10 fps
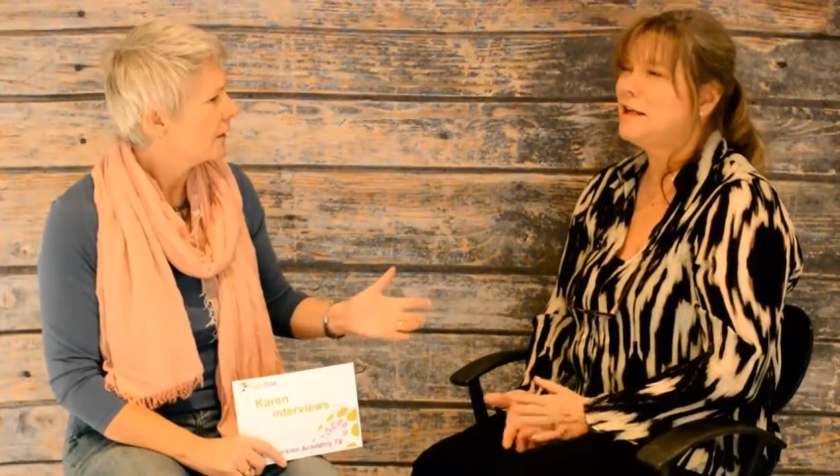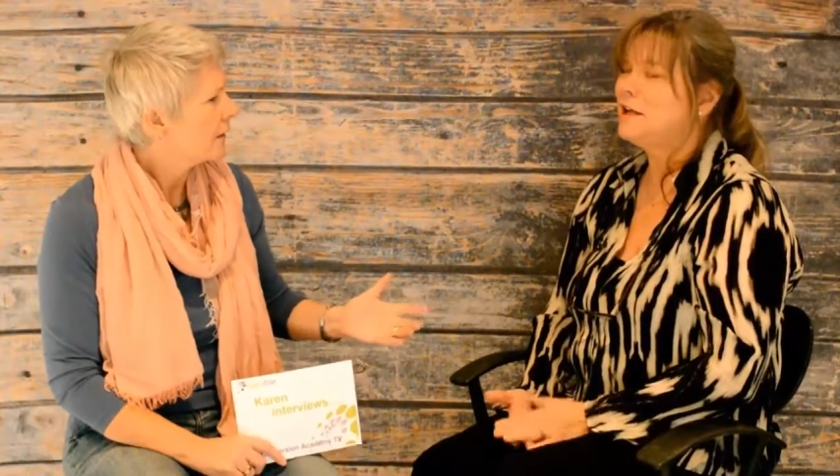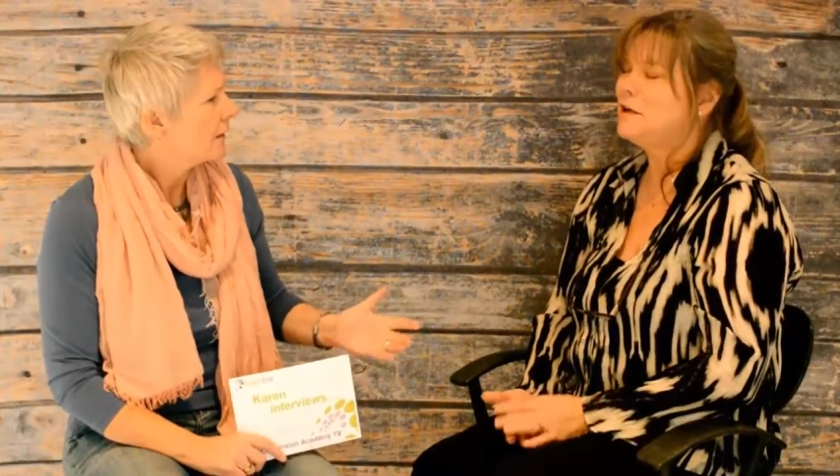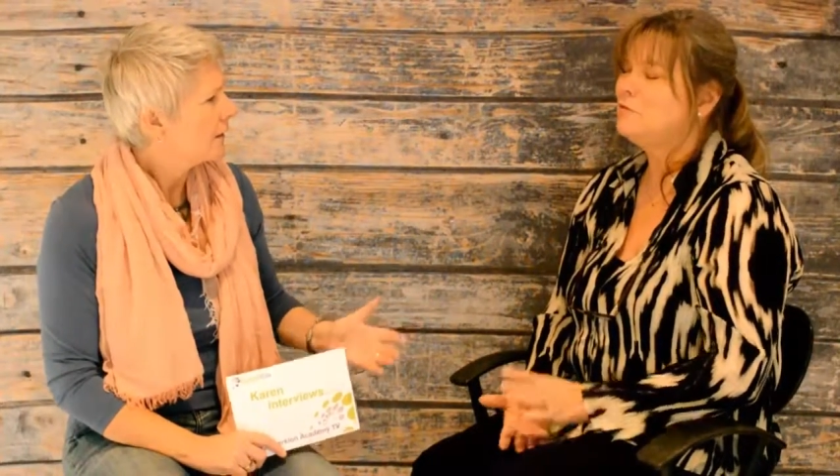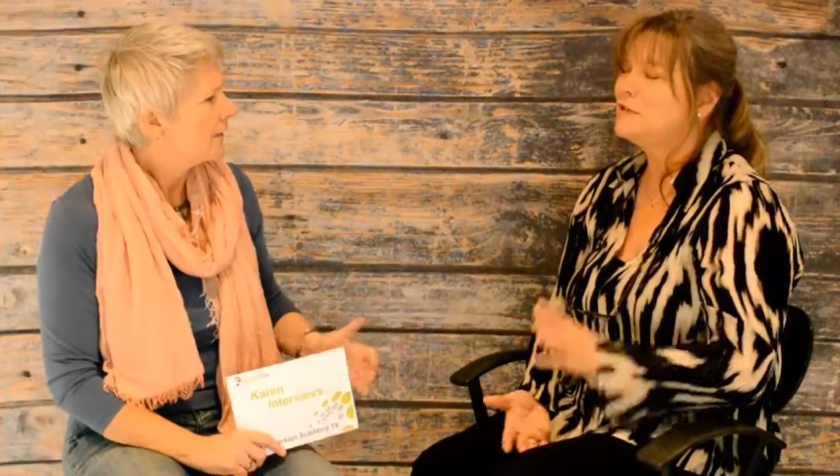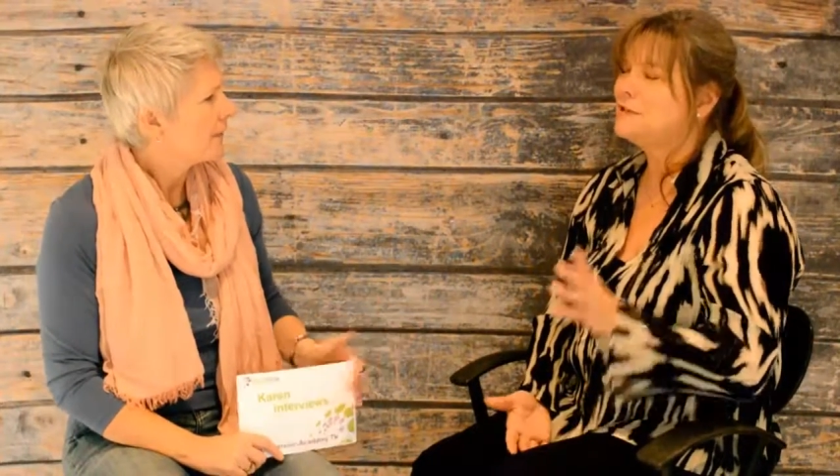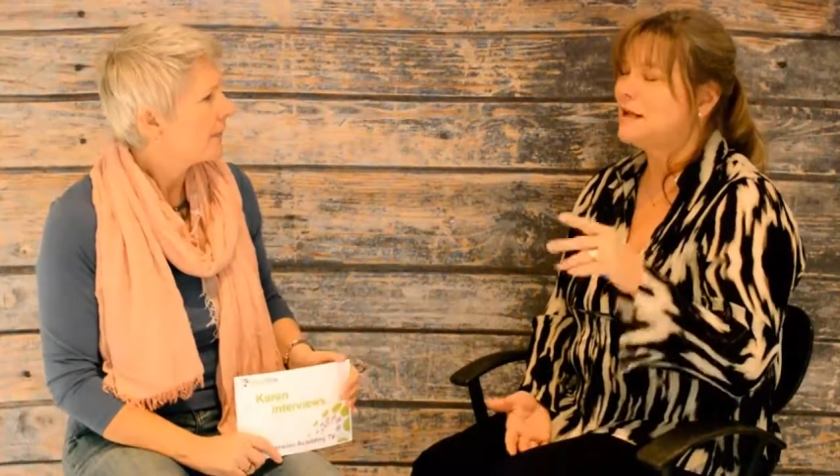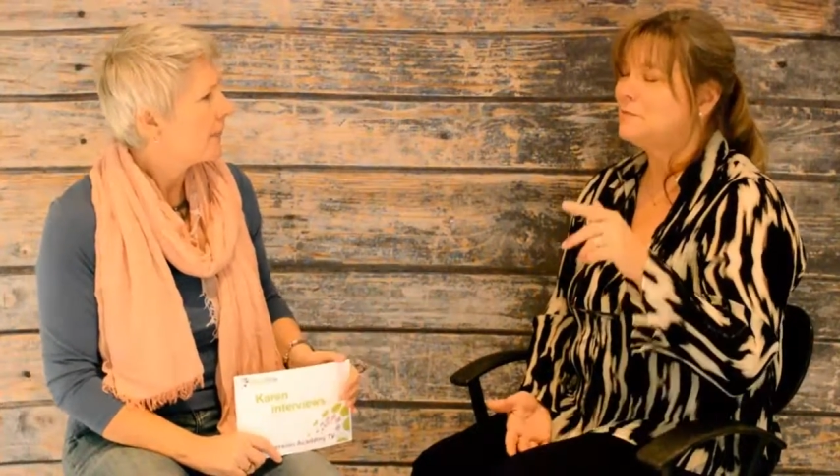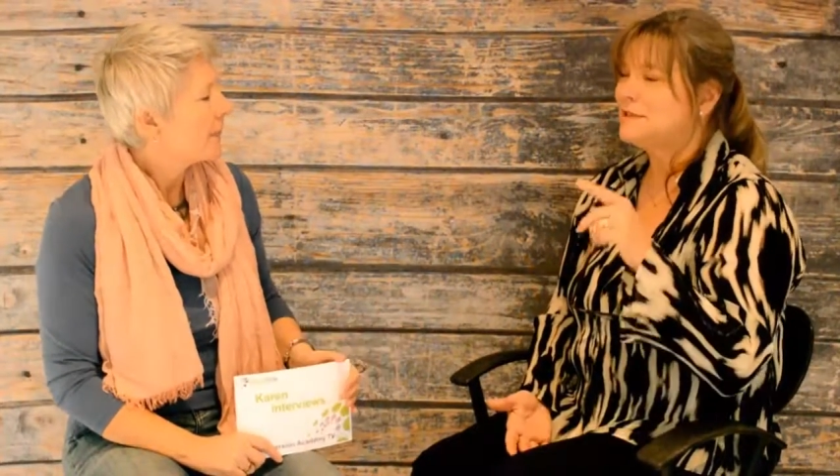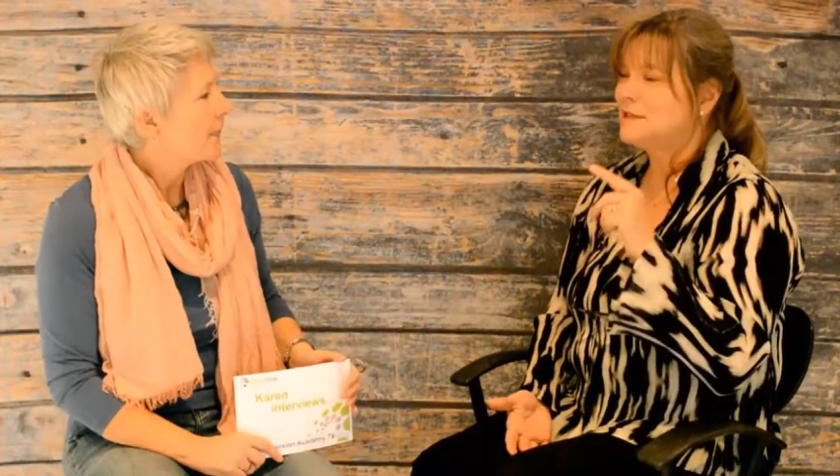Yes. It was
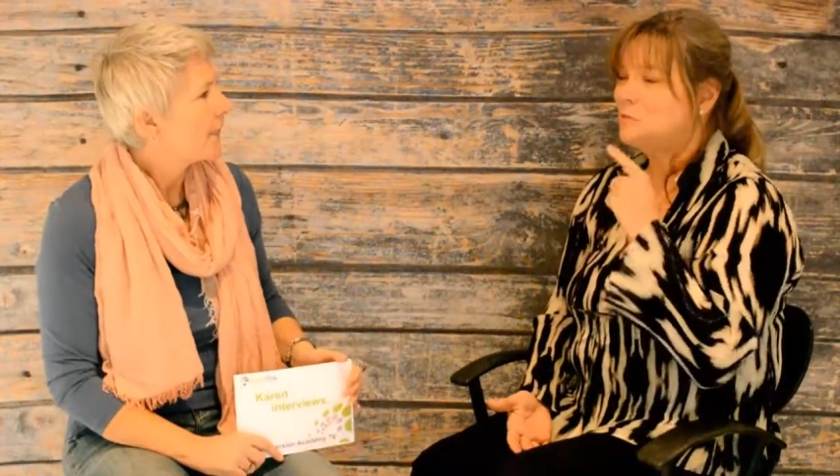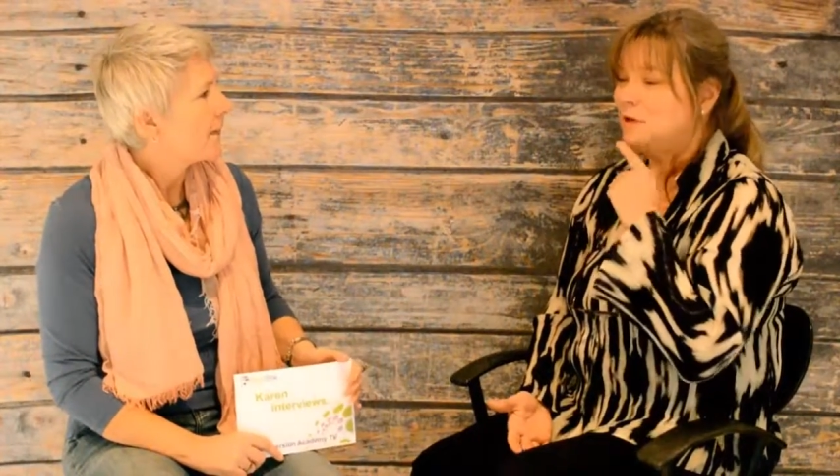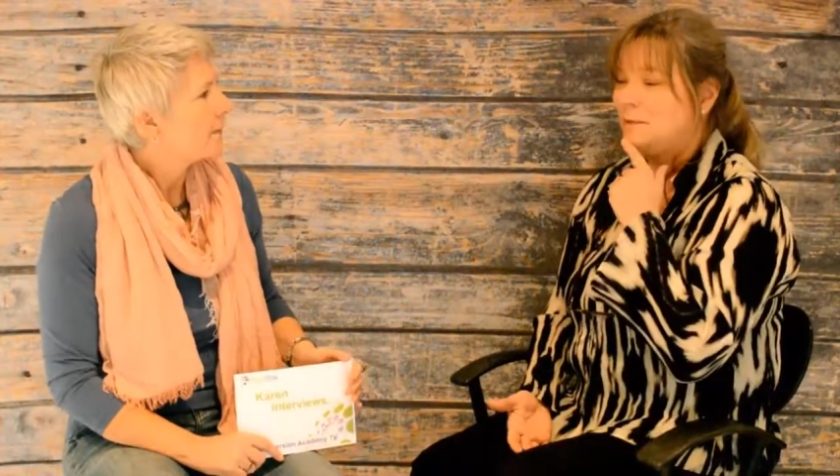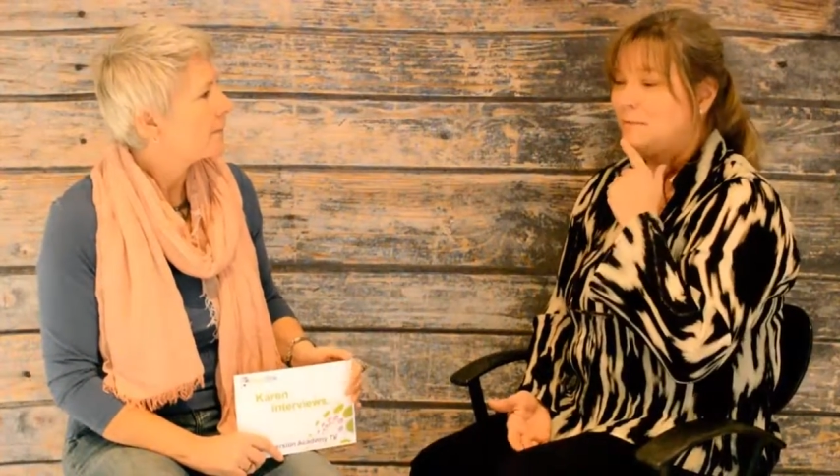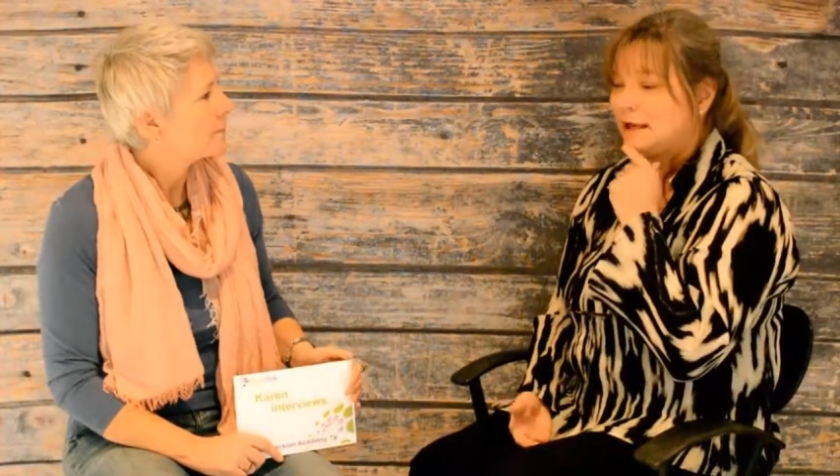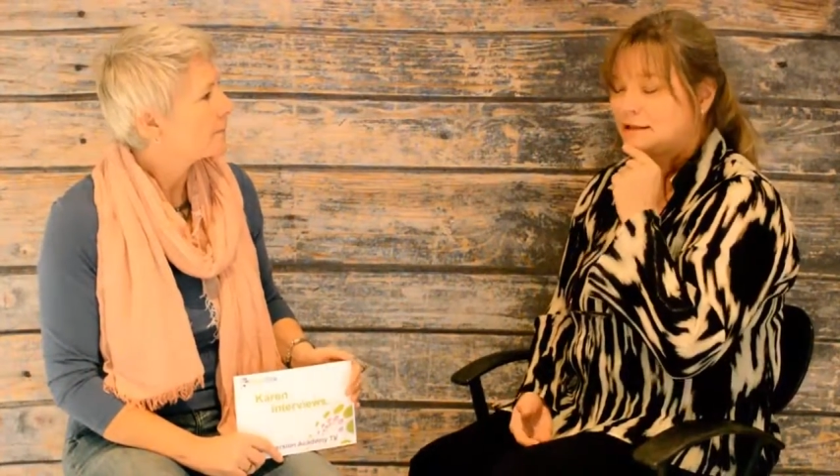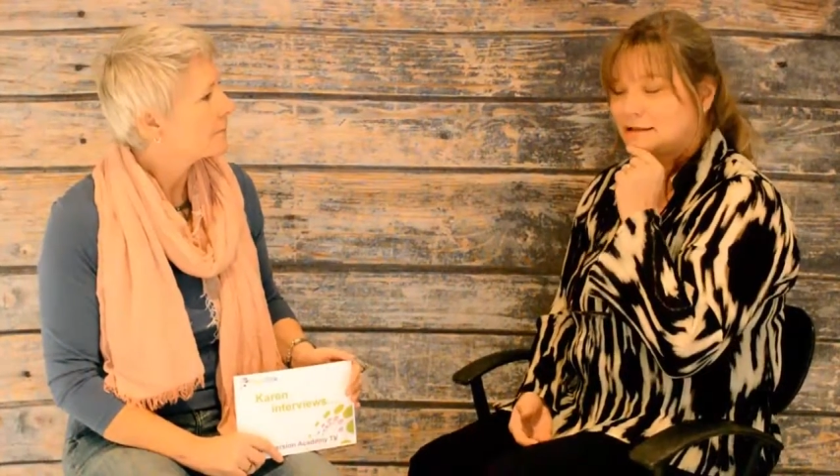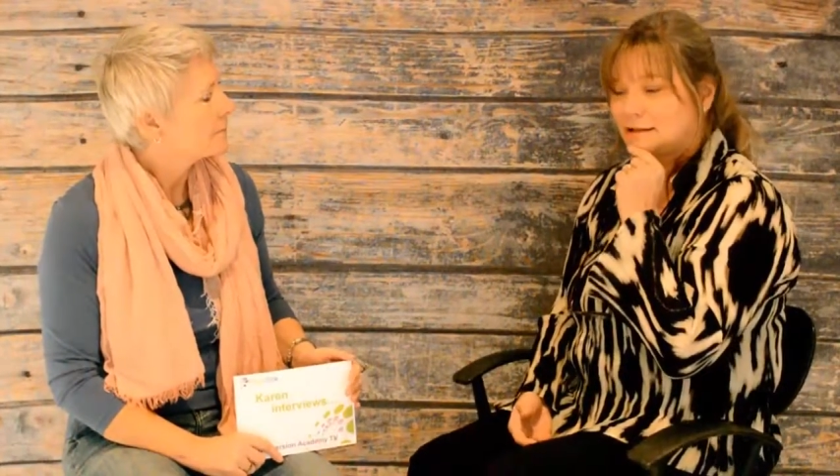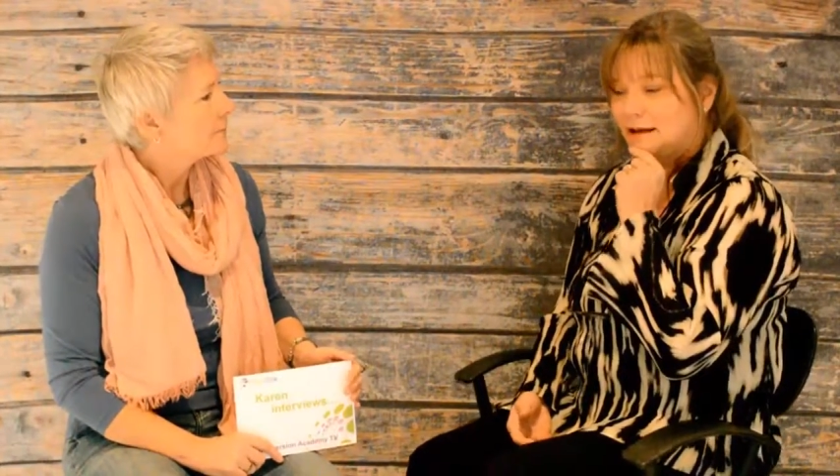someone I met